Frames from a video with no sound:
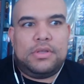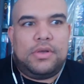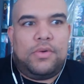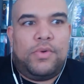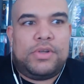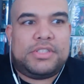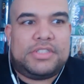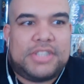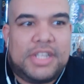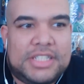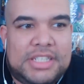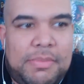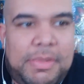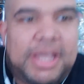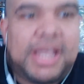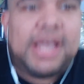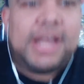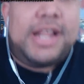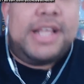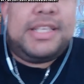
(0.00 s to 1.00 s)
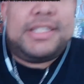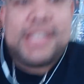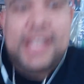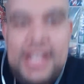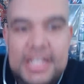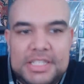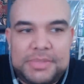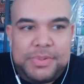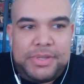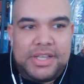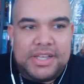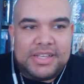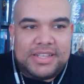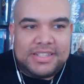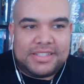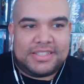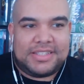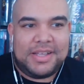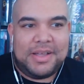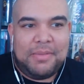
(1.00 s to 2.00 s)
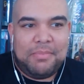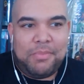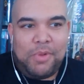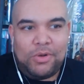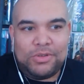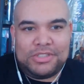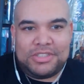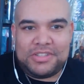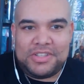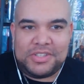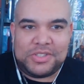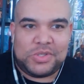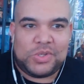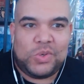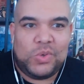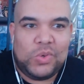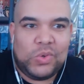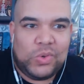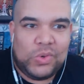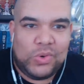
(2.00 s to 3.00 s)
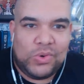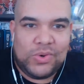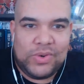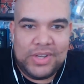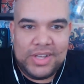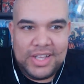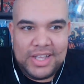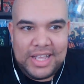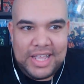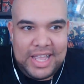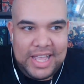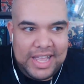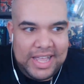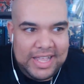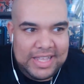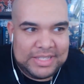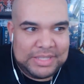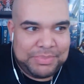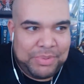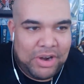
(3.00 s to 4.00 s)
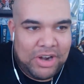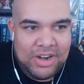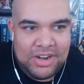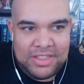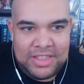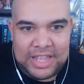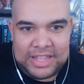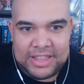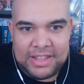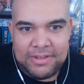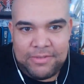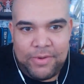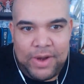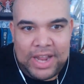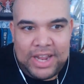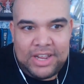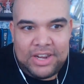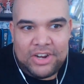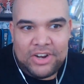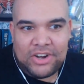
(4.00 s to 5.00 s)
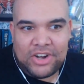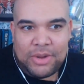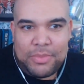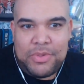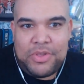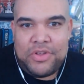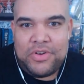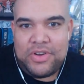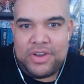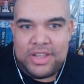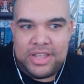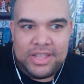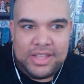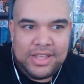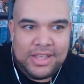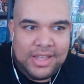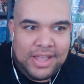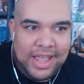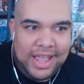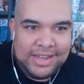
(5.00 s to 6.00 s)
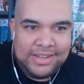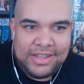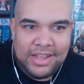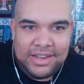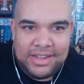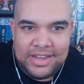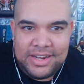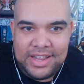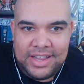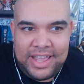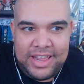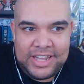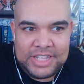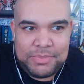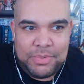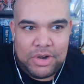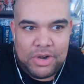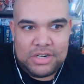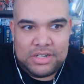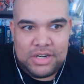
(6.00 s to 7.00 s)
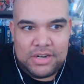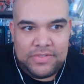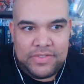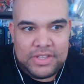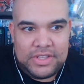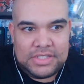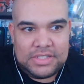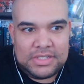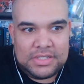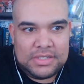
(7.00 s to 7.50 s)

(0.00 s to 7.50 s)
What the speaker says: Which doesn't make any sense because most of the school is part of like the regular community and Duncan Kane is part of this.